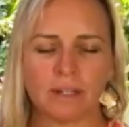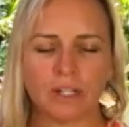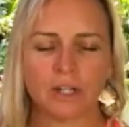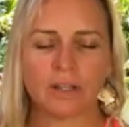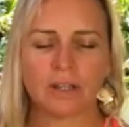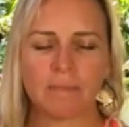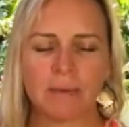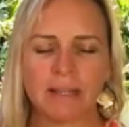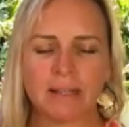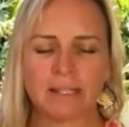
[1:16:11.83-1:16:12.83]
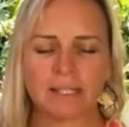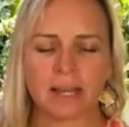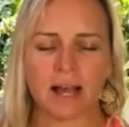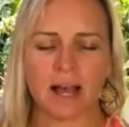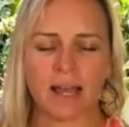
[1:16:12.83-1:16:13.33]
turn them
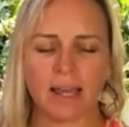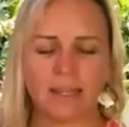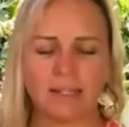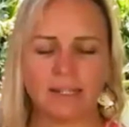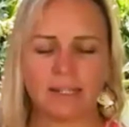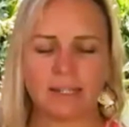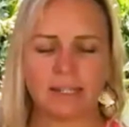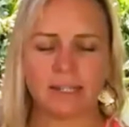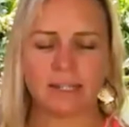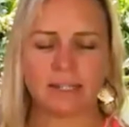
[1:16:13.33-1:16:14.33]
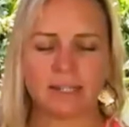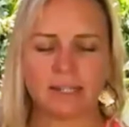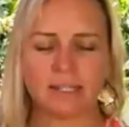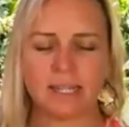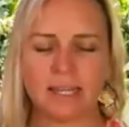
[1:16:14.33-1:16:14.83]
inside,
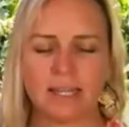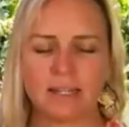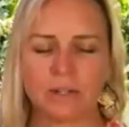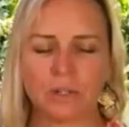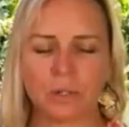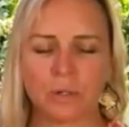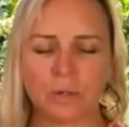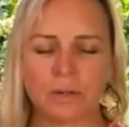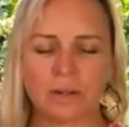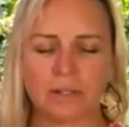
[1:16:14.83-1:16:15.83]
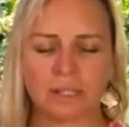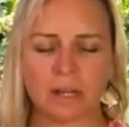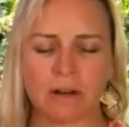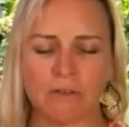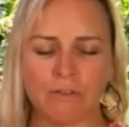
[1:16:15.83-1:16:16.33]
see into yourself.